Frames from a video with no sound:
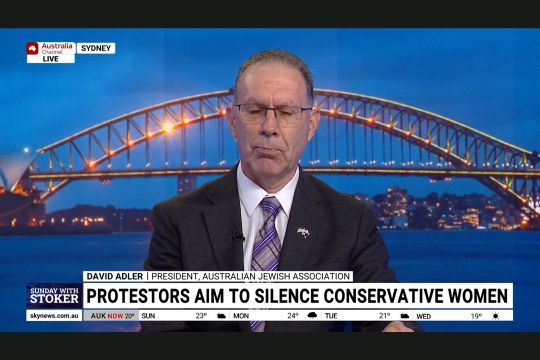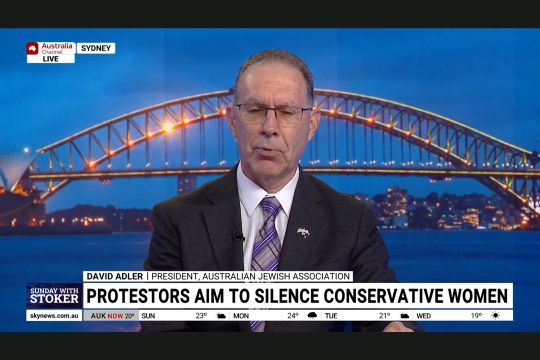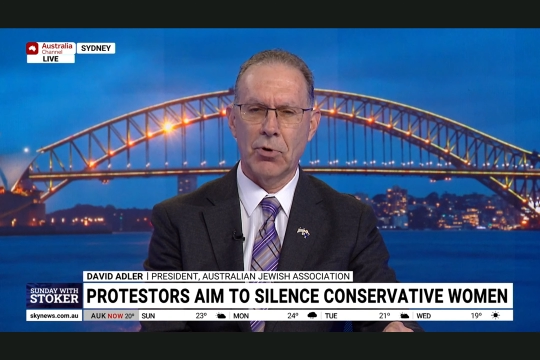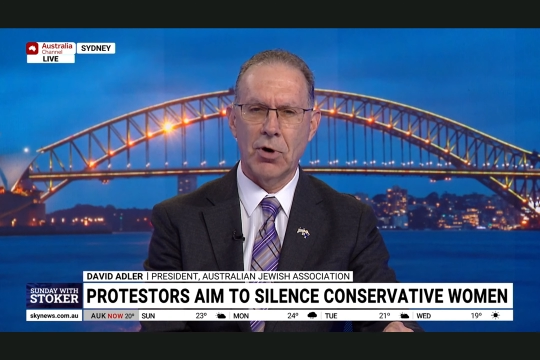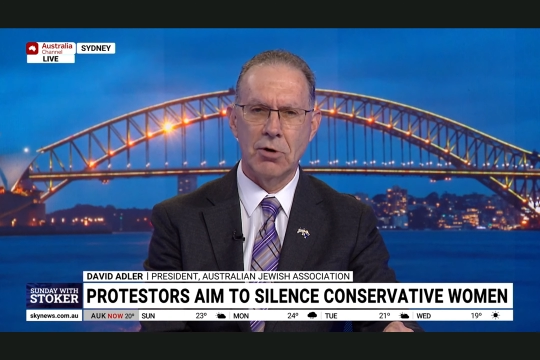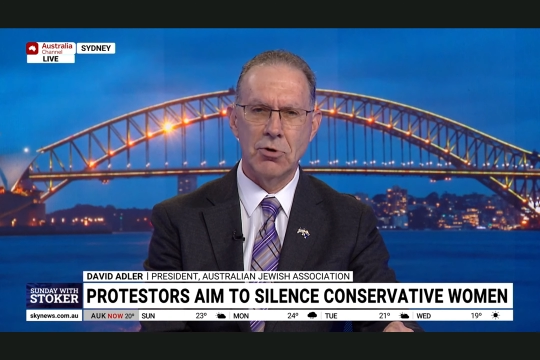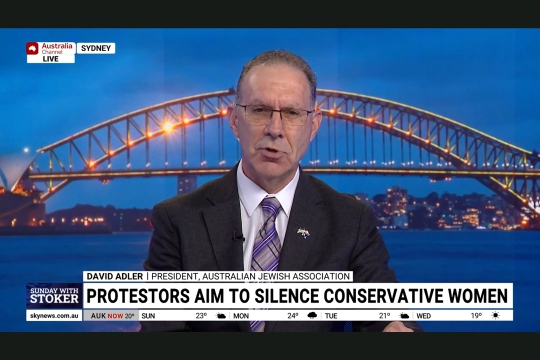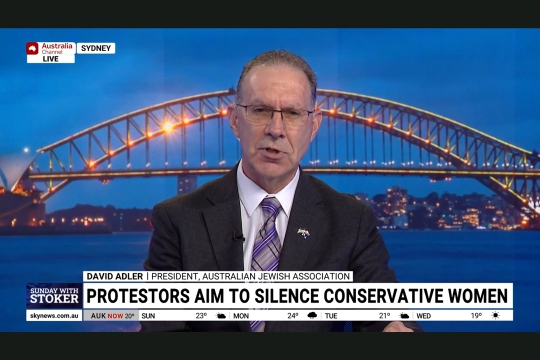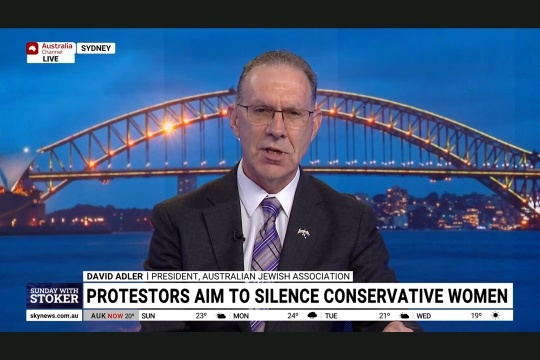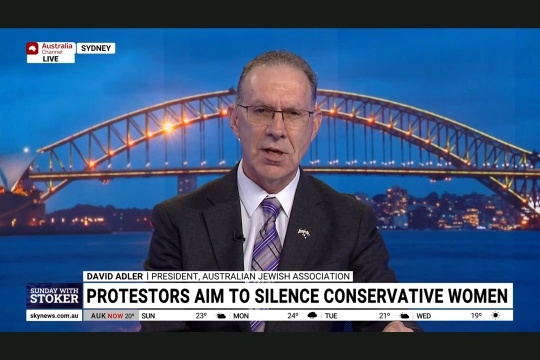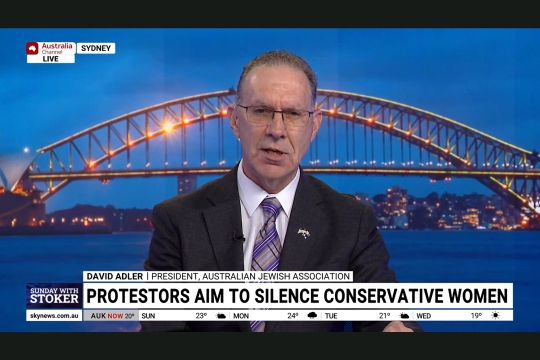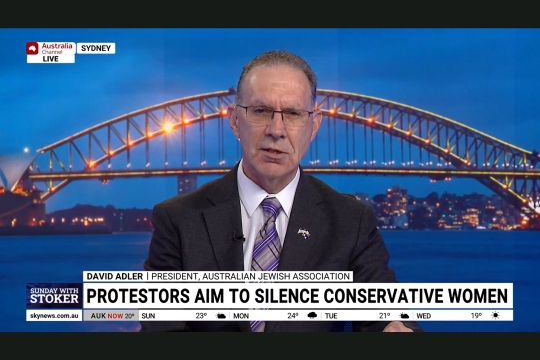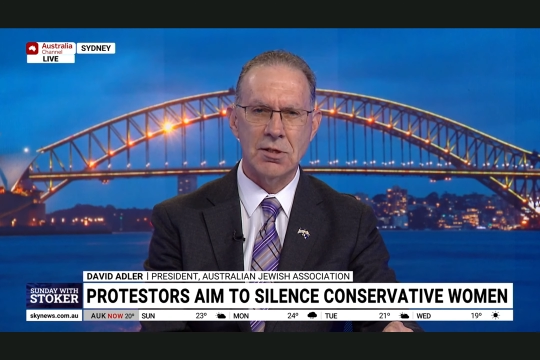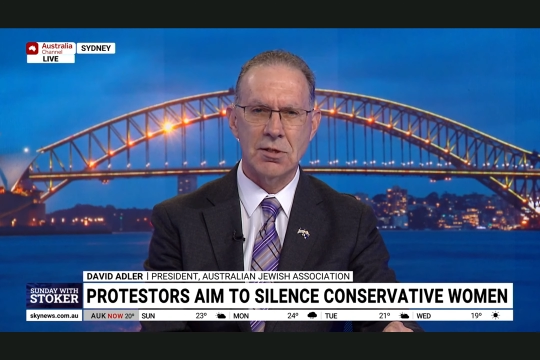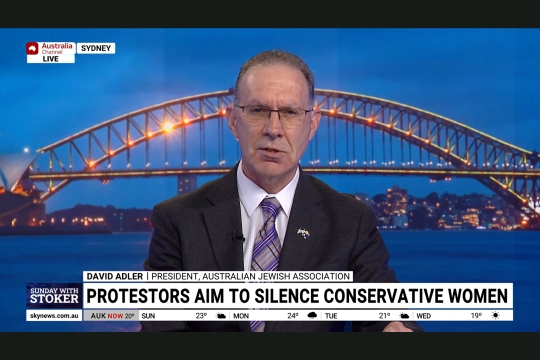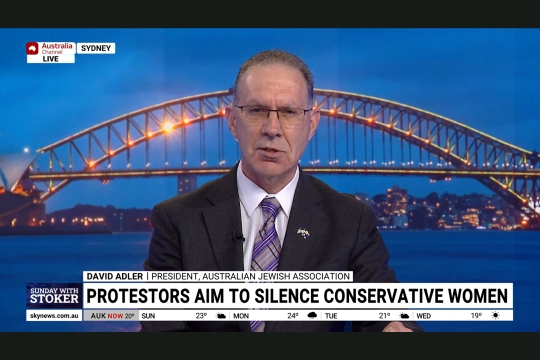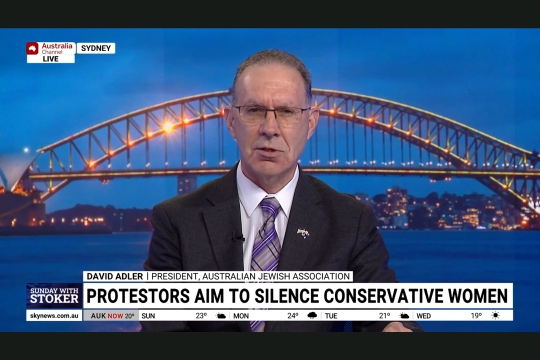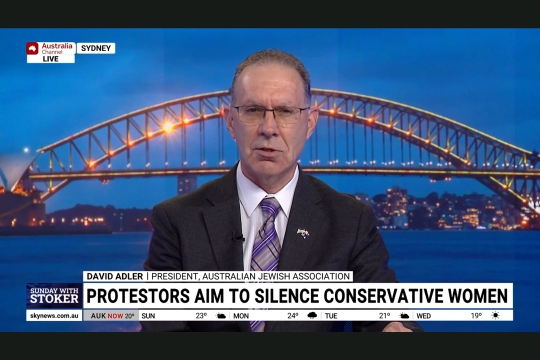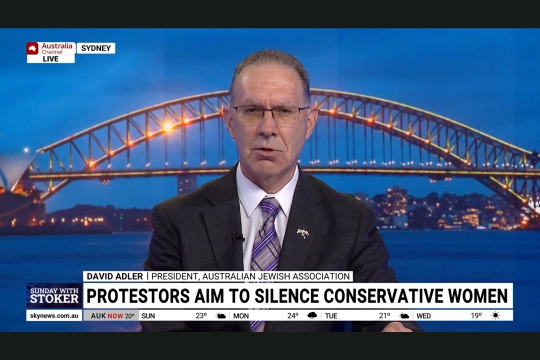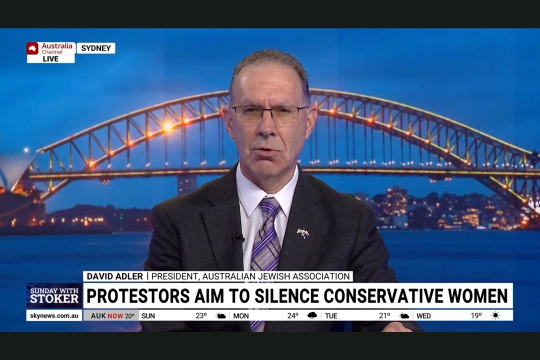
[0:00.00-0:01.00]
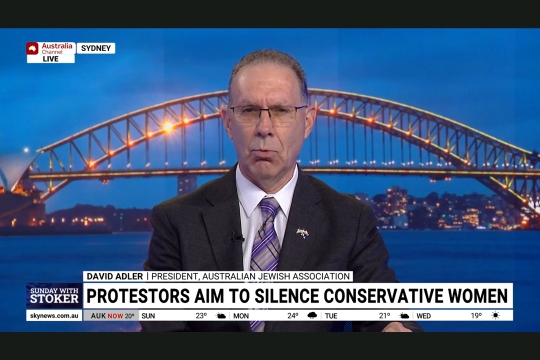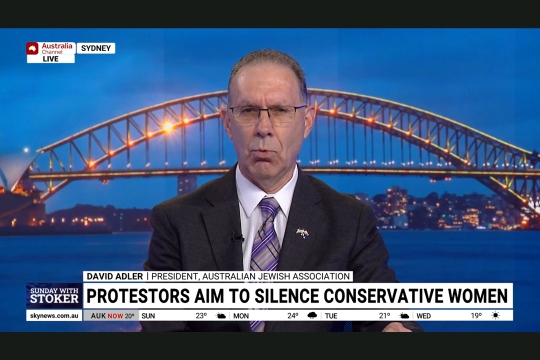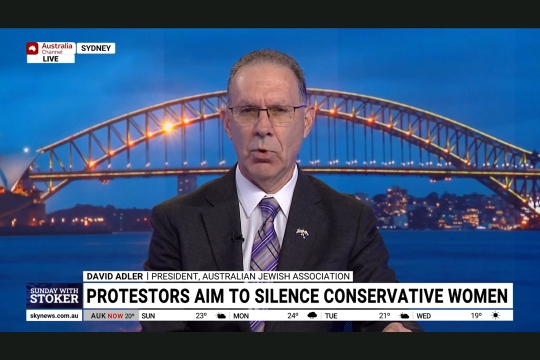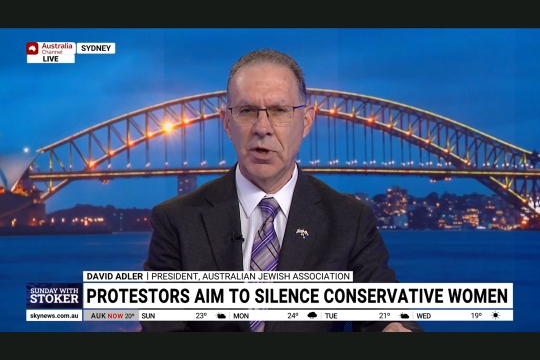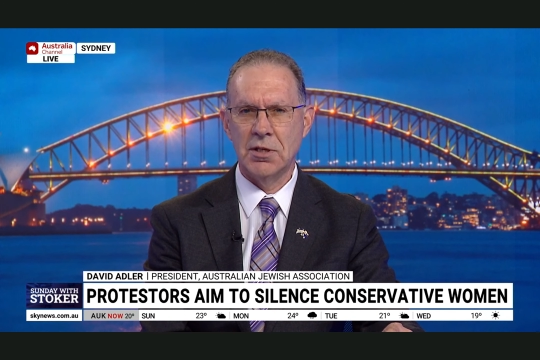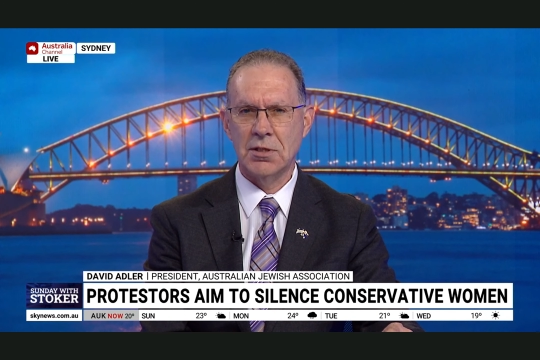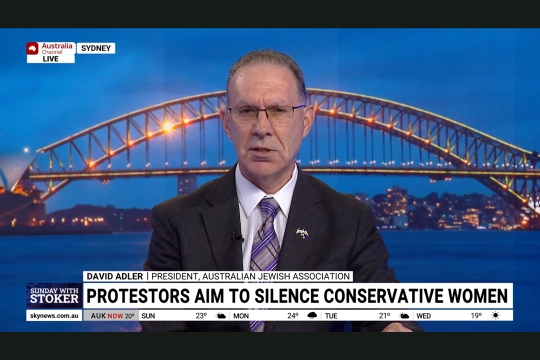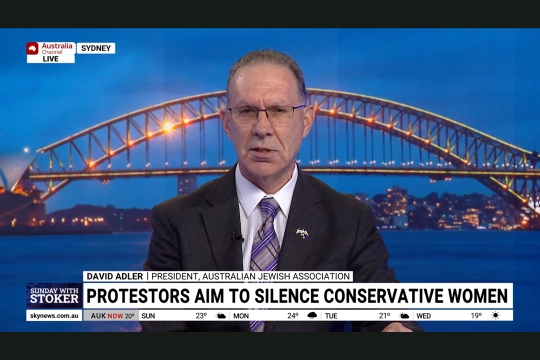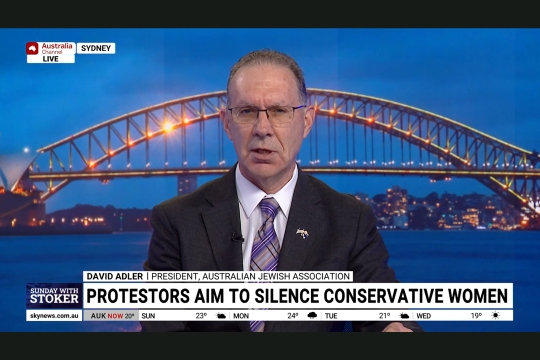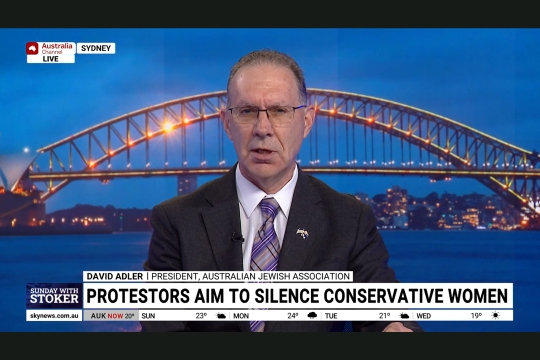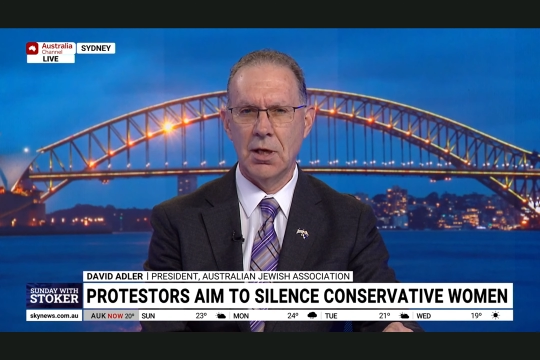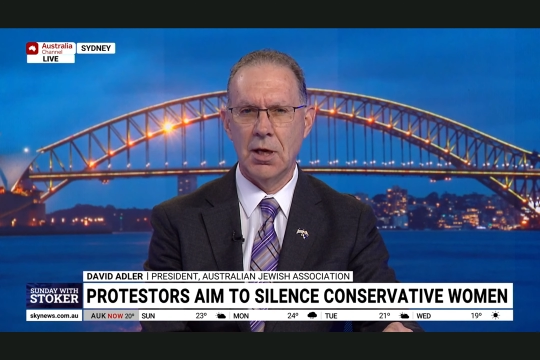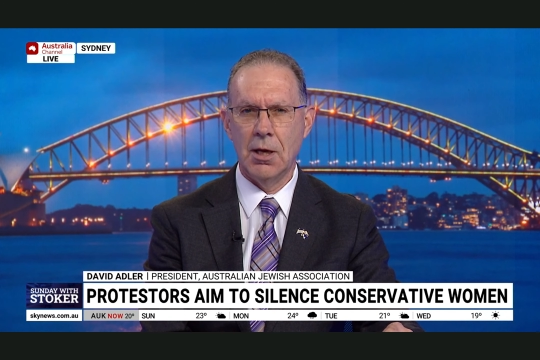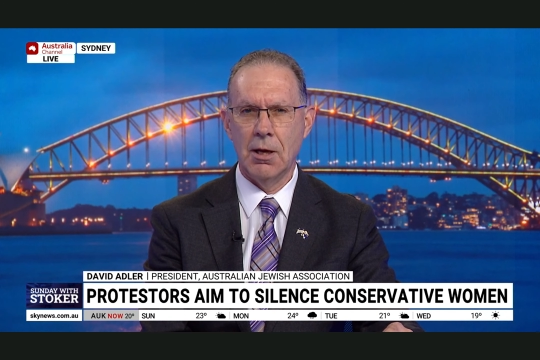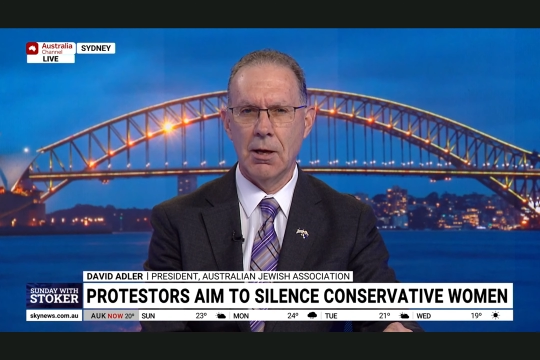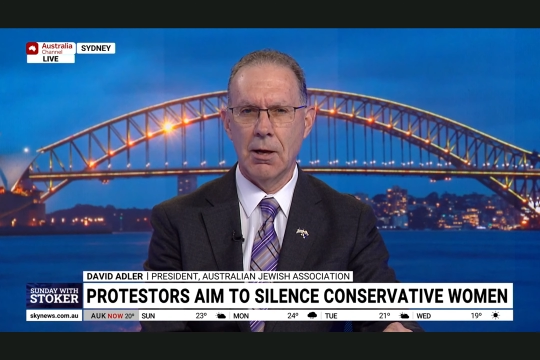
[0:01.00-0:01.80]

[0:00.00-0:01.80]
protests that we see